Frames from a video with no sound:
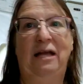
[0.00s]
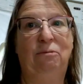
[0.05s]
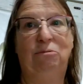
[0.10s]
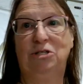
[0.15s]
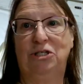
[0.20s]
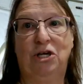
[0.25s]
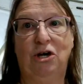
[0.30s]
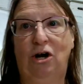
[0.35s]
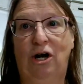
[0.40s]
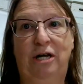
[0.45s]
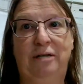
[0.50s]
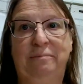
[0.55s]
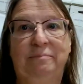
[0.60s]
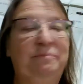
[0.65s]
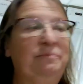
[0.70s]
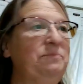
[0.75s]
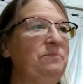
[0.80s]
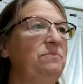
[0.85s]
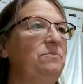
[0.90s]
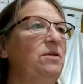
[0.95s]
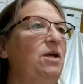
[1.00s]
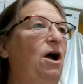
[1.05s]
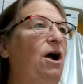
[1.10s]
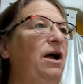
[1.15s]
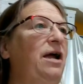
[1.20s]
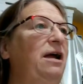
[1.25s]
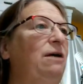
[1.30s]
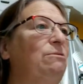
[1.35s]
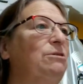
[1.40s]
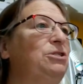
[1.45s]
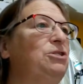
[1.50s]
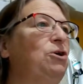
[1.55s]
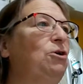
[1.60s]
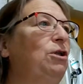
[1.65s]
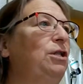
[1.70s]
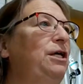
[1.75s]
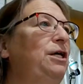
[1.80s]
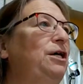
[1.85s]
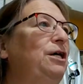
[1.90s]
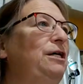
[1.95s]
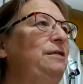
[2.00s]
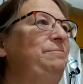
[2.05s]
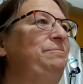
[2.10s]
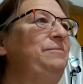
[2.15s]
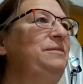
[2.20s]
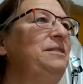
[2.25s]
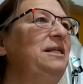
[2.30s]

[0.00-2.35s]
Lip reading: It was gone. Our hair was totally gone.